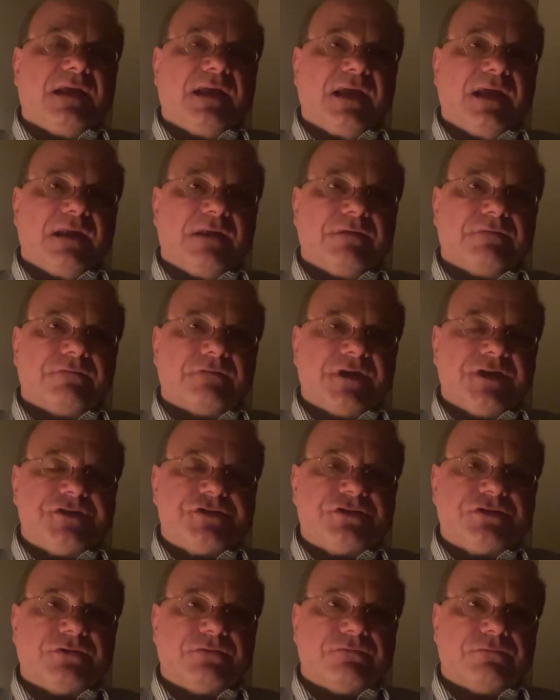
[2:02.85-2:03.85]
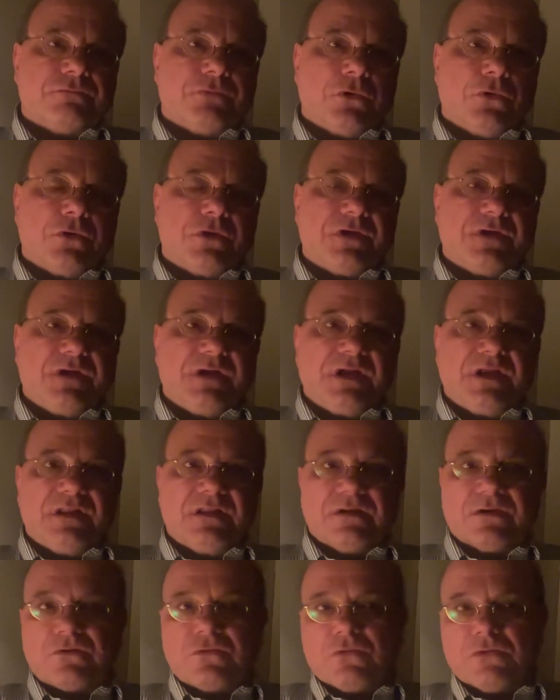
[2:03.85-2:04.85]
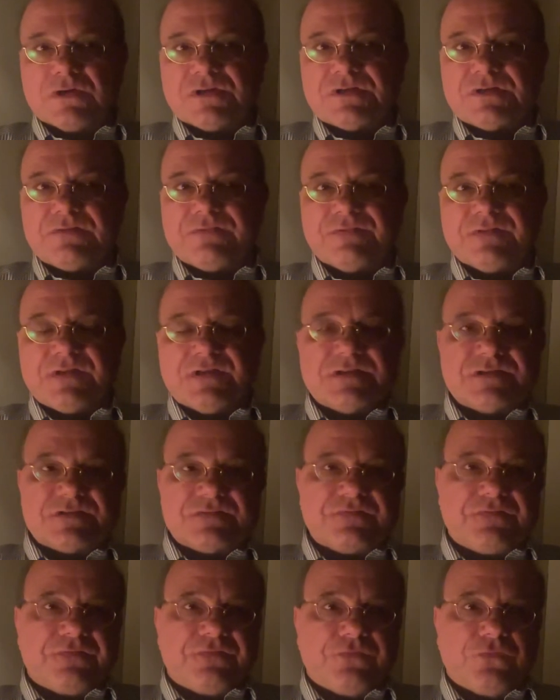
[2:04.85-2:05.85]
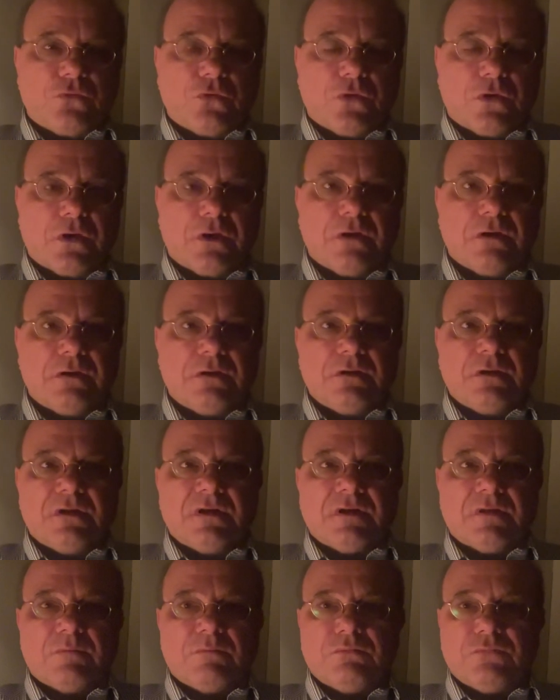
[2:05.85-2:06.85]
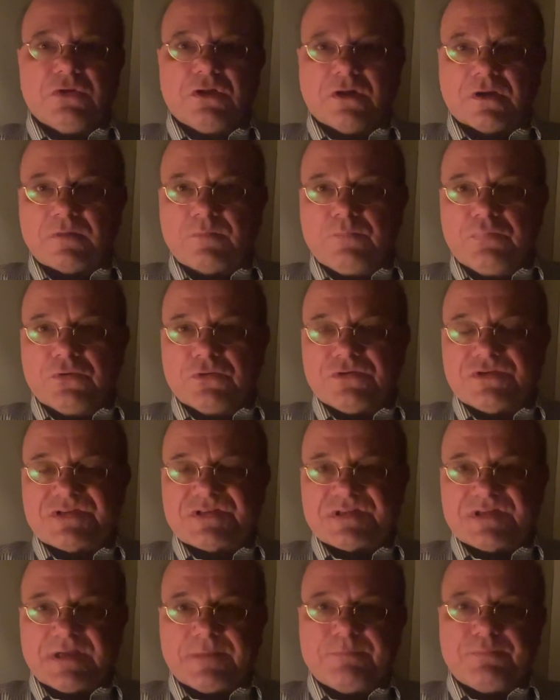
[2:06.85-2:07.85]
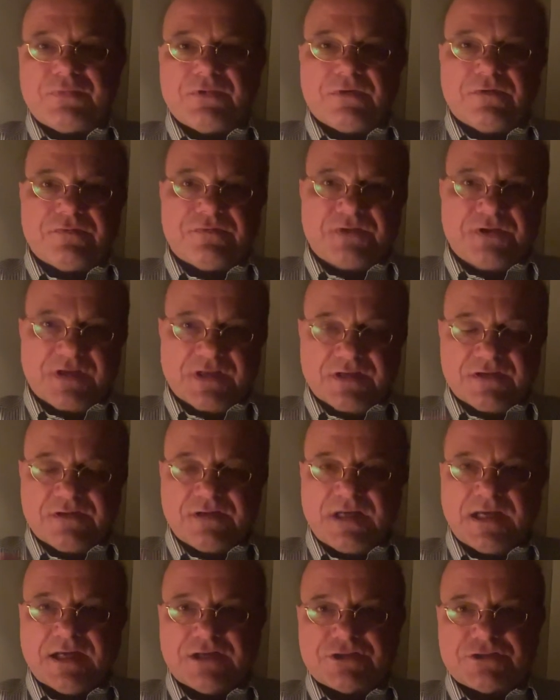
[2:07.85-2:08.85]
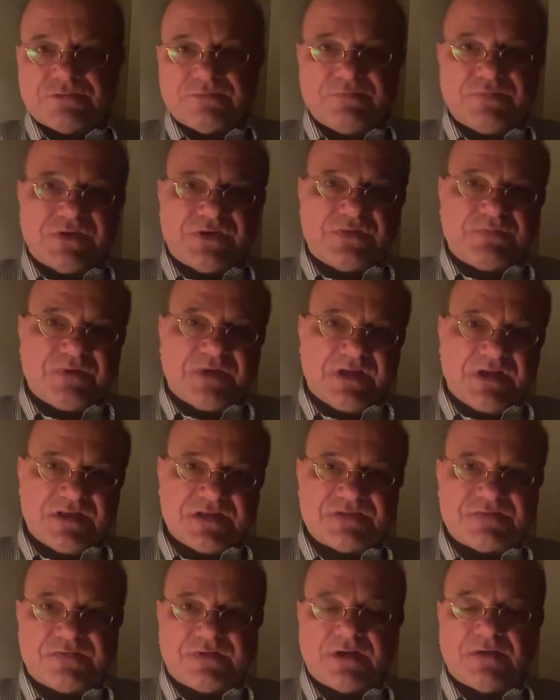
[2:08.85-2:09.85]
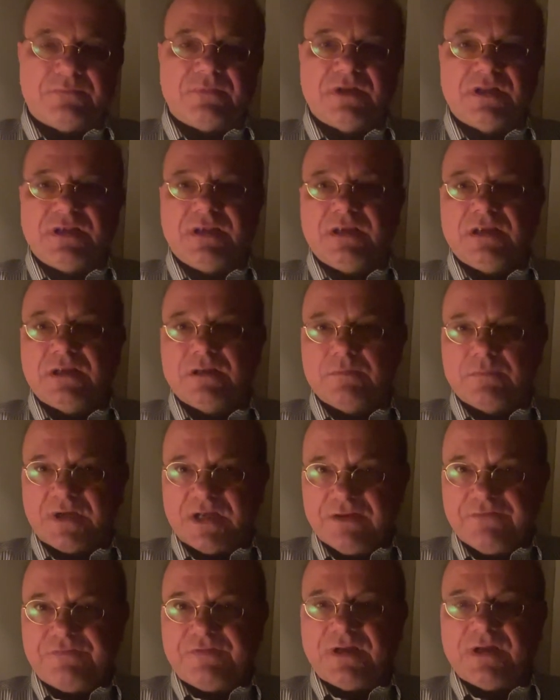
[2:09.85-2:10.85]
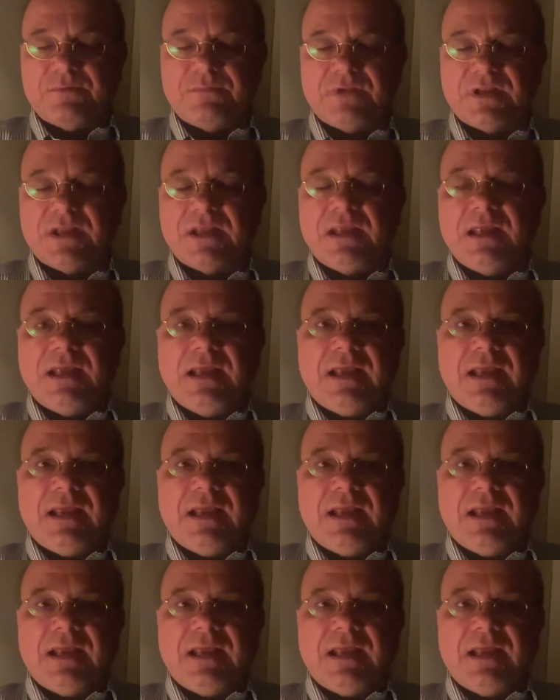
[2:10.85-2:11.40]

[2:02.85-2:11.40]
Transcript: And Richard wrote in the course of this four blog posts up of the interaction between his family and my family.